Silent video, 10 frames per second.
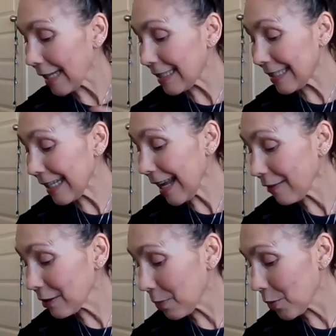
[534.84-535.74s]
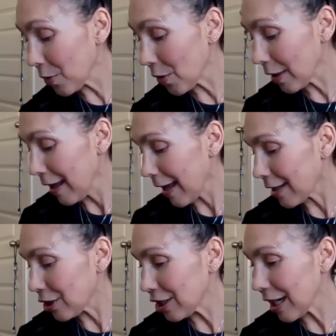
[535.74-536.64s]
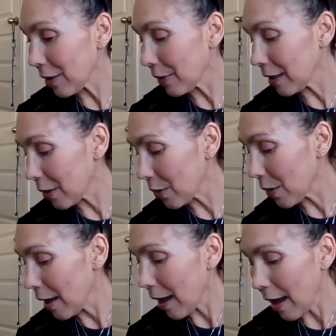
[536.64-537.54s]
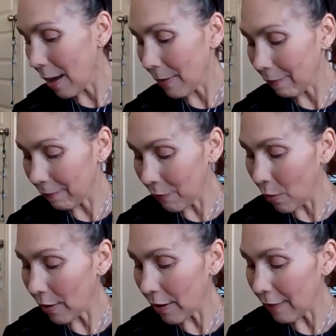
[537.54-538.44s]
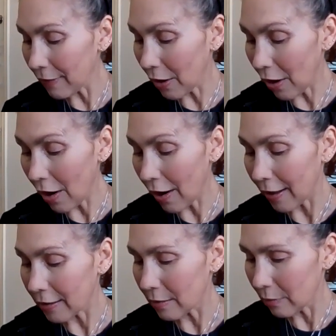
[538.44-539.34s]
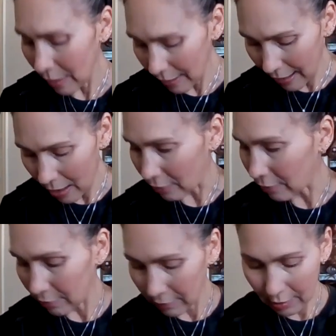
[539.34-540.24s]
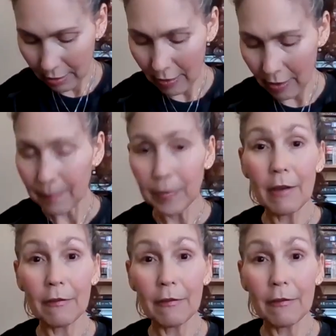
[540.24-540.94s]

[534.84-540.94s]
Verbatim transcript: I did have to pull and just share with you um, four of the cards. Where'd they go? Here we are.